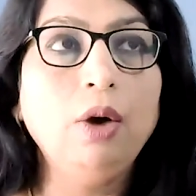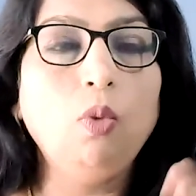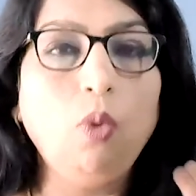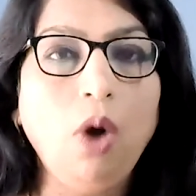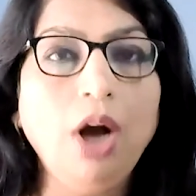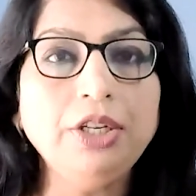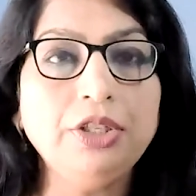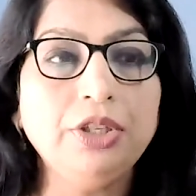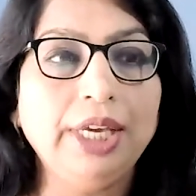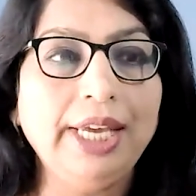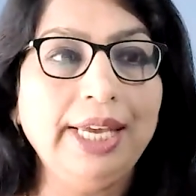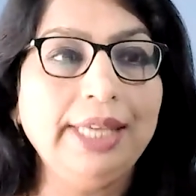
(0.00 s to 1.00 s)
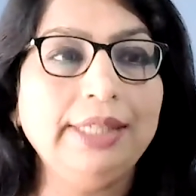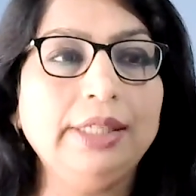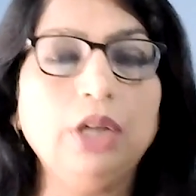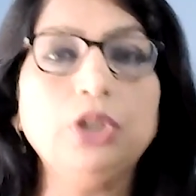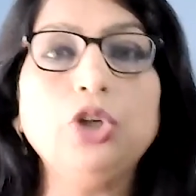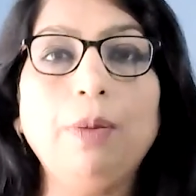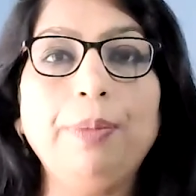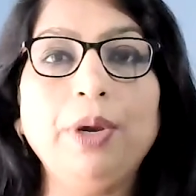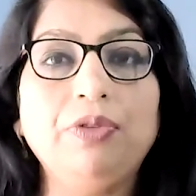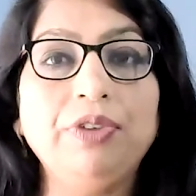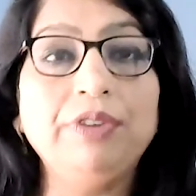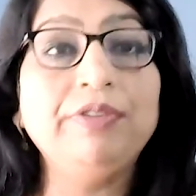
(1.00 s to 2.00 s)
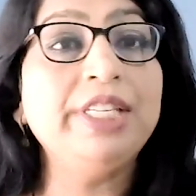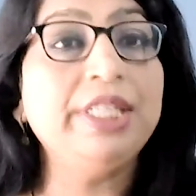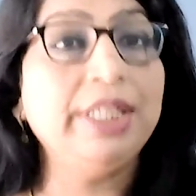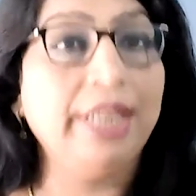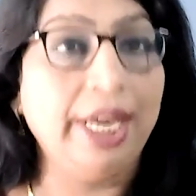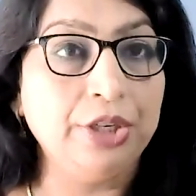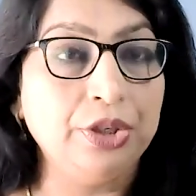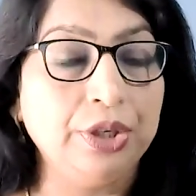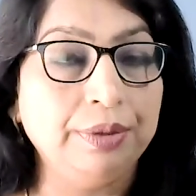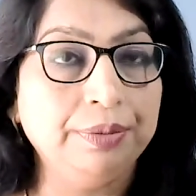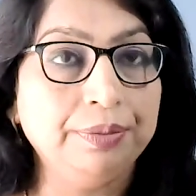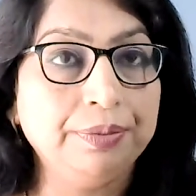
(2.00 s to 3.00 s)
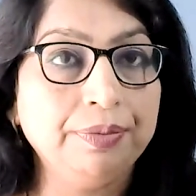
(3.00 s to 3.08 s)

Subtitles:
what is your topic of investigation?